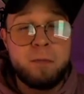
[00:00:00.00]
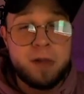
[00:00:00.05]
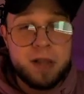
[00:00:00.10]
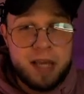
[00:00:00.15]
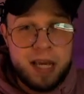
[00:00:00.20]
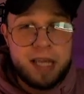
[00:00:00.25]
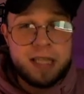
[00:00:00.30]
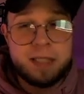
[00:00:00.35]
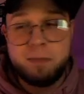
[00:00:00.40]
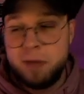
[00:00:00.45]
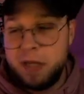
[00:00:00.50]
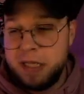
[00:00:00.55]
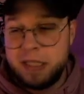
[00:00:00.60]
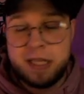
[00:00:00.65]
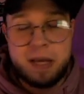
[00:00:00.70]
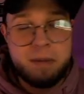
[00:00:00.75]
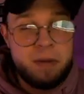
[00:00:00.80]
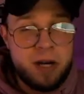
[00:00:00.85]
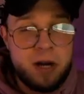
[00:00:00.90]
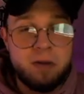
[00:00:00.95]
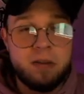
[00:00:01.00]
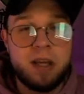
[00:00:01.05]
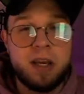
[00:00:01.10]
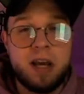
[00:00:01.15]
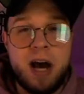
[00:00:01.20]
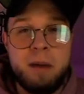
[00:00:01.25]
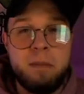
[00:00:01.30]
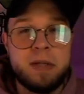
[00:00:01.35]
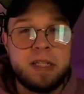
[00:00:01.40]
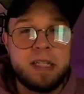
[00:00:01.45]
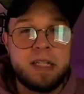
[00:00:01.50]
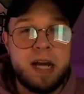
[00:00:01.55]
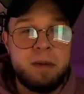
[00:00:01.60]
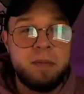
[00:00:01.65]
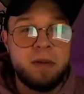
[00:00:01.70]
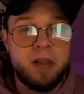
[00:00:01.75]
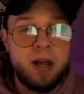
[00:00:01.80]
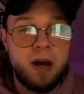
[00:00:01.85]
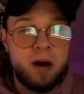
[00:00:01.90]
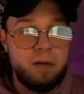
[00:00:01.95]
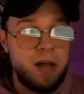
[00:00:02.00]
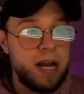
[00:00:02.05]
Please let me know in the comments down below.